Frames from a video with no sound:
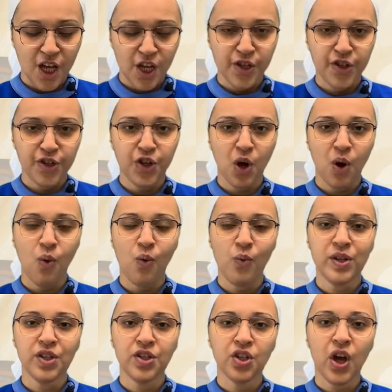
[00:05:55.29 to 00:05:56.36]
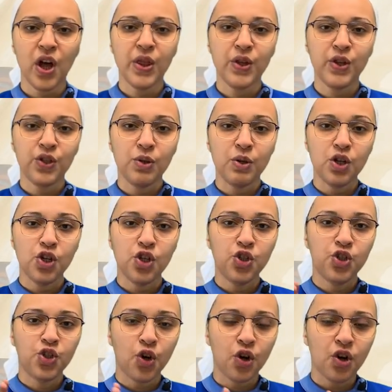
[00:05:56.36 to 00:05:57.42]
So we saw the
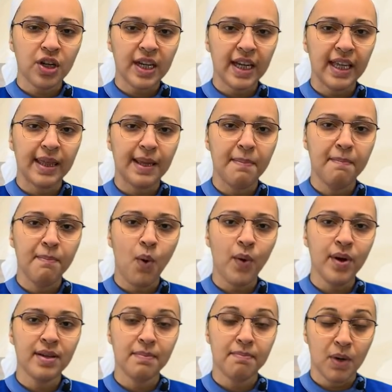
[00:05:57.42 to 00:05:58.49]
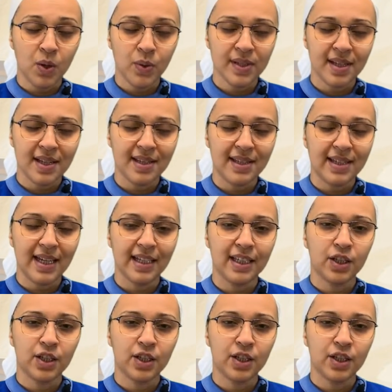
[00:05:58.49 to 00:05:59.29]
journey that Mo- Moses did.